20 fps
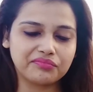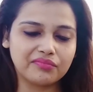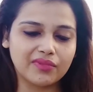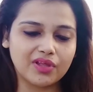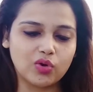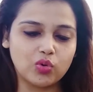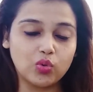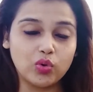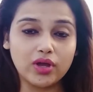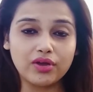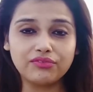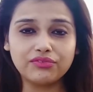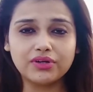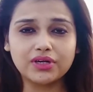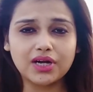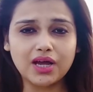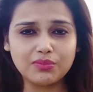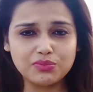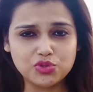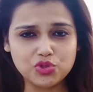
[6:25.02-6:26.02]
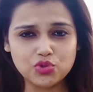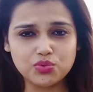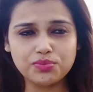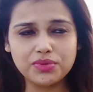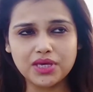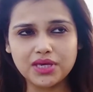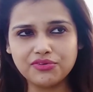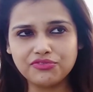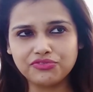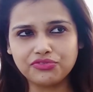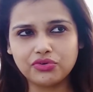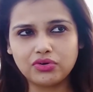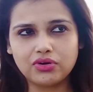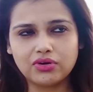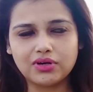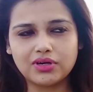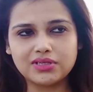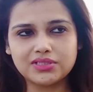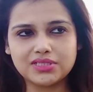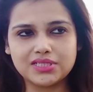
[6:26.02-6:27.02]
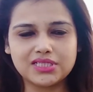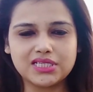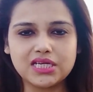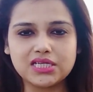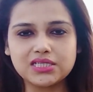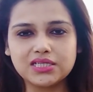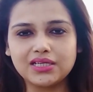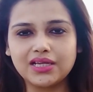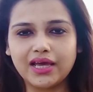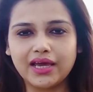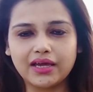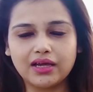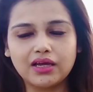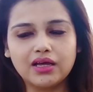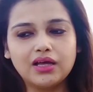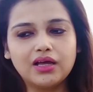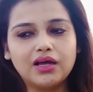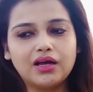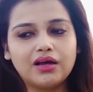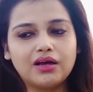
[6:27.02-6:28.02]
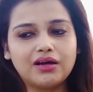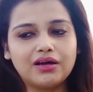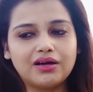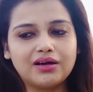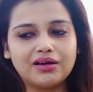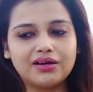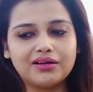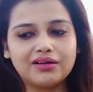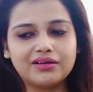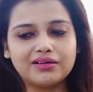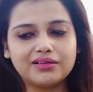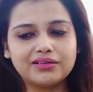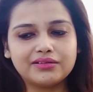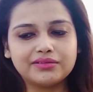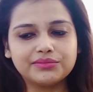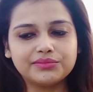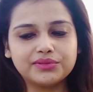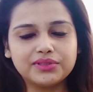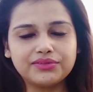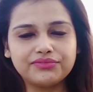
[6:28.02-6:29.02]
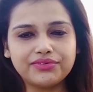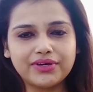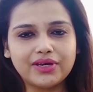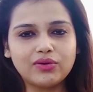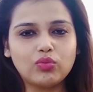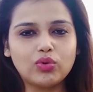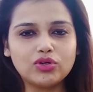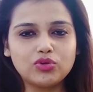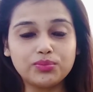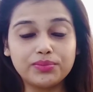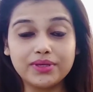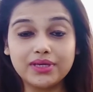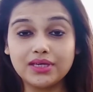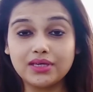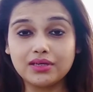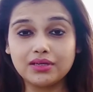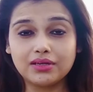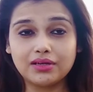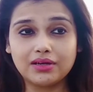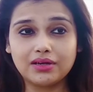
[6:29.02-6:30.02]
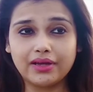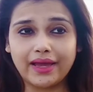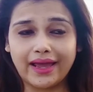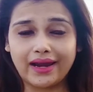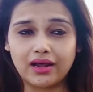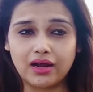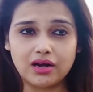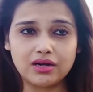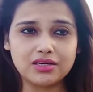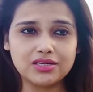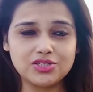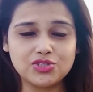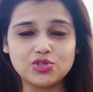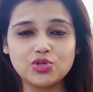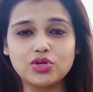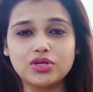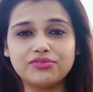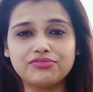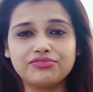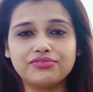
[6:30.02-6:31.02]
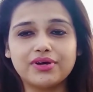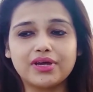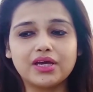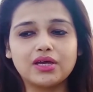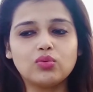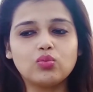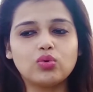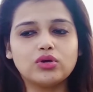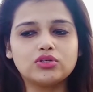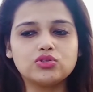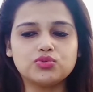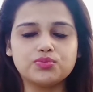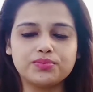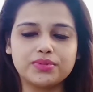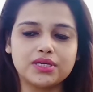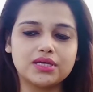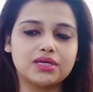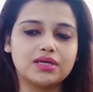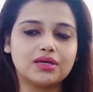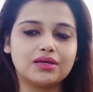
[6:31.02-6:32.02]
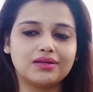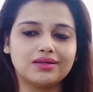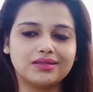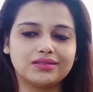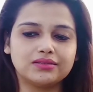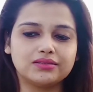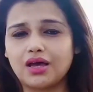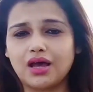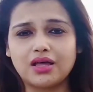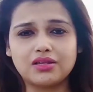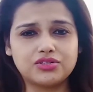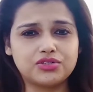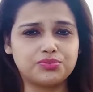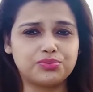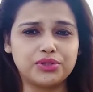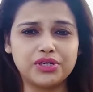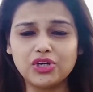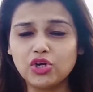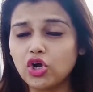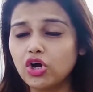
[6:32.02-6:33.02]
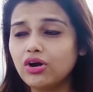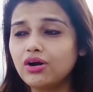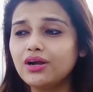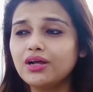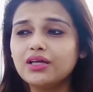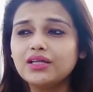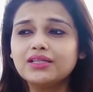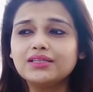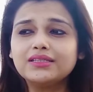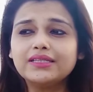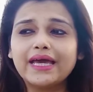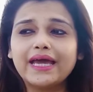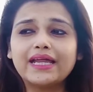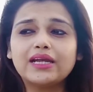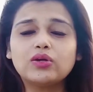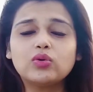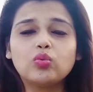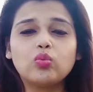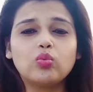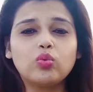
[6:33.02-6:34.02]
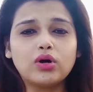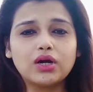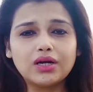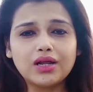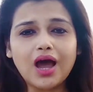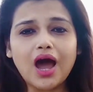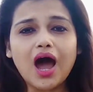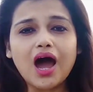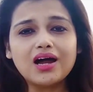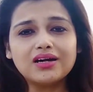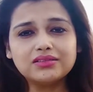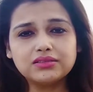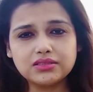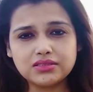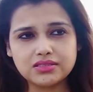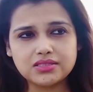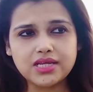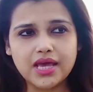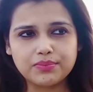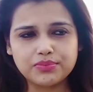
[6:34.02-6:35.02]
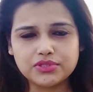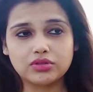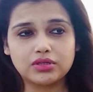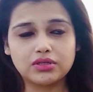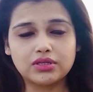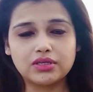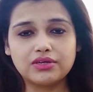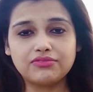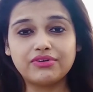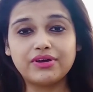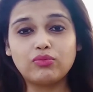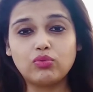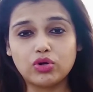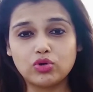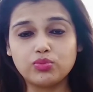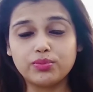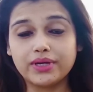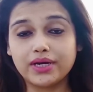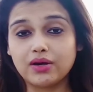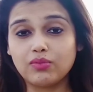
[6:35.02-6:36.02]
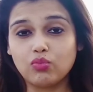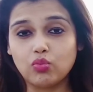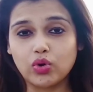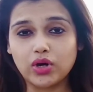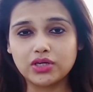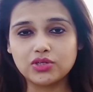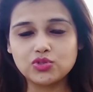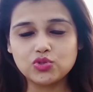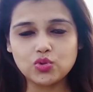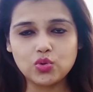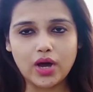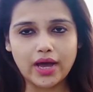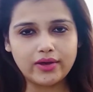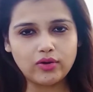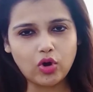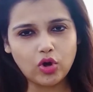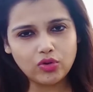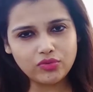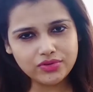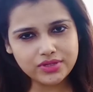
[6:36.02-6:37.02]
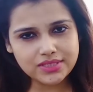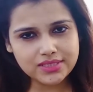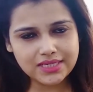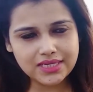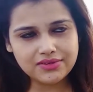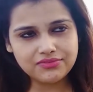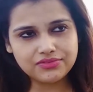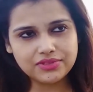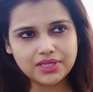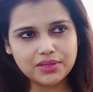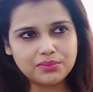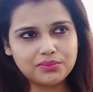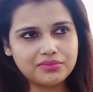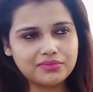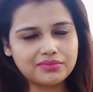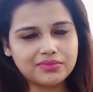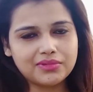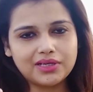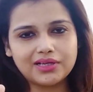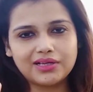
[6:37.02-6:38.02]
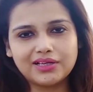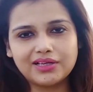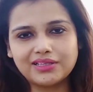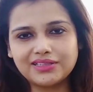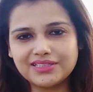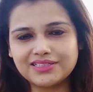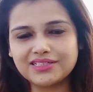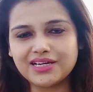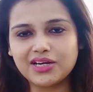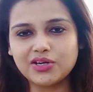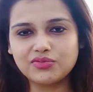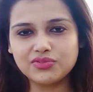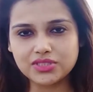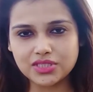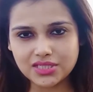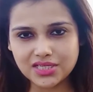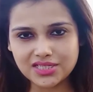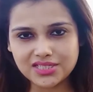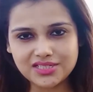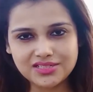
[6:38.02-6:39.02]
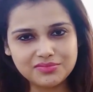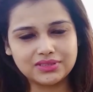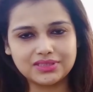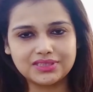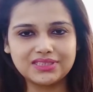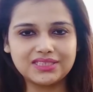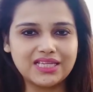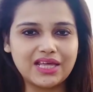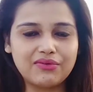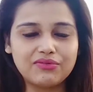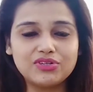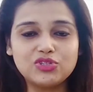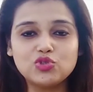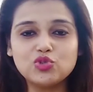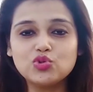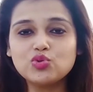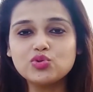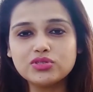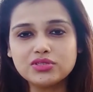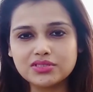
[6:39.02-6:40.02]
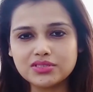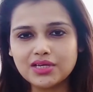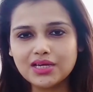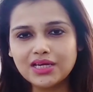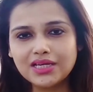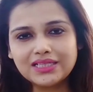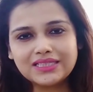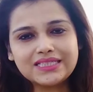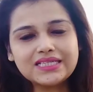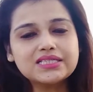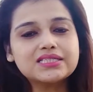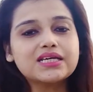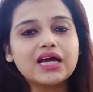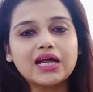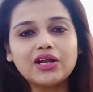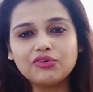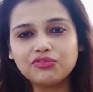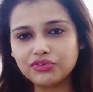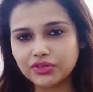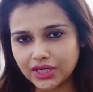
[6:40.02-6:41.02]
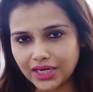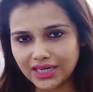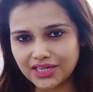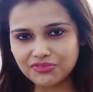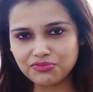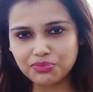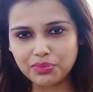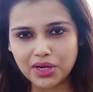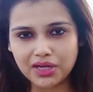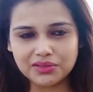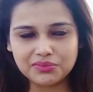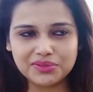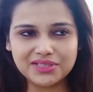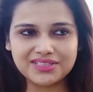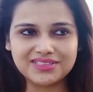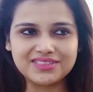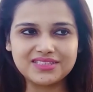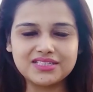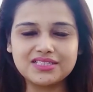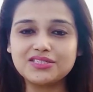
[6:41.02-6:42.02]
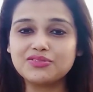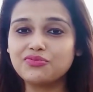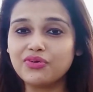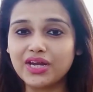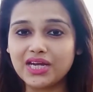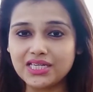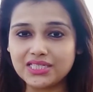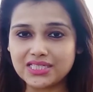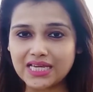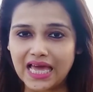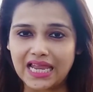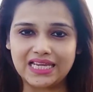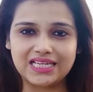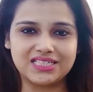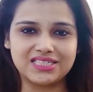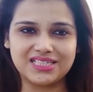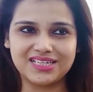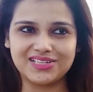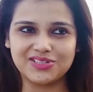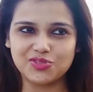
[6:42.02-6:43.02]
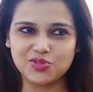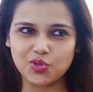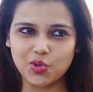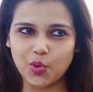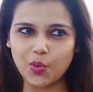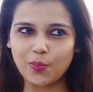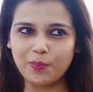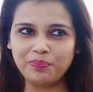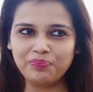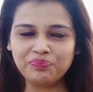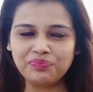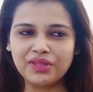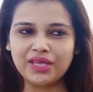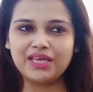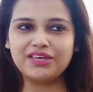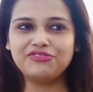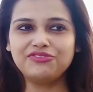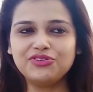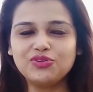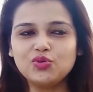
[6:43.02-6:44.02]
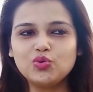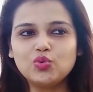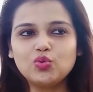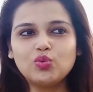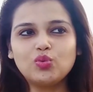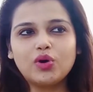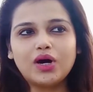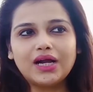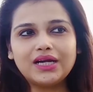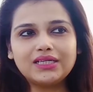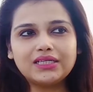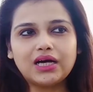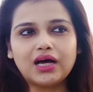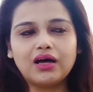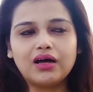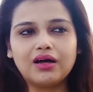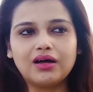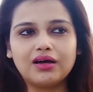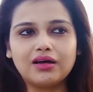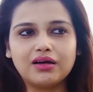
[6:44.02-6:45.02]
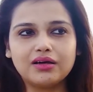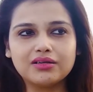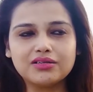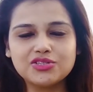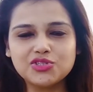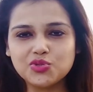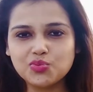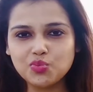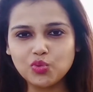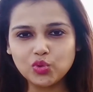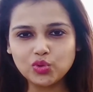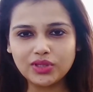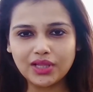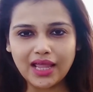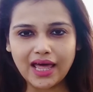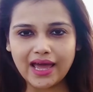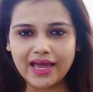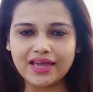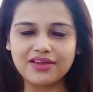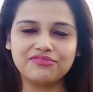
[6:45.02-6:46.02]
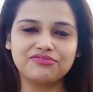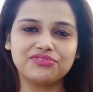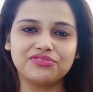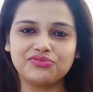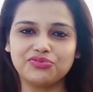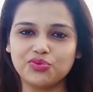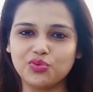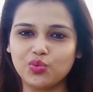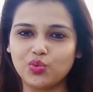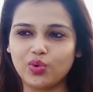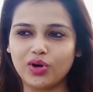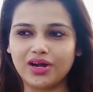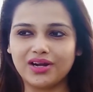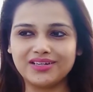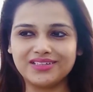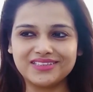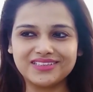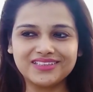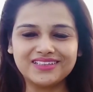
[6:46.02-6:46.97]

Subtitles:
Whoever comes to me for suggestion, like if I want to be an artist or if I want to be an entrepreneur, then what are the steps if I want to become one? So I always give them this kind of suggestion: never choose this kind of creative path, because this is very challenging. So if you want a smooth life, if you want